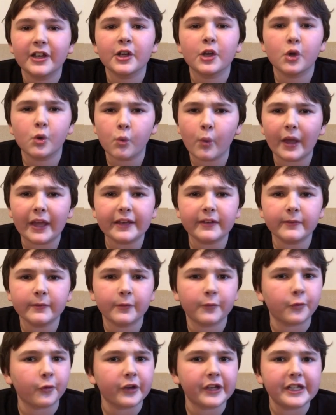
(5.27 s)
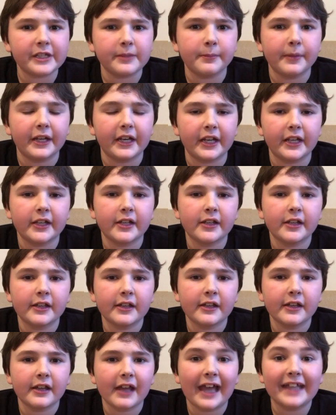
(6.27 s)
Quinn Friedman,
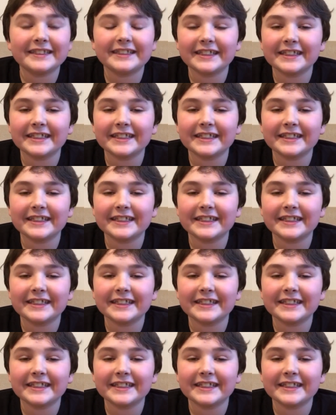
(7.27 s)
and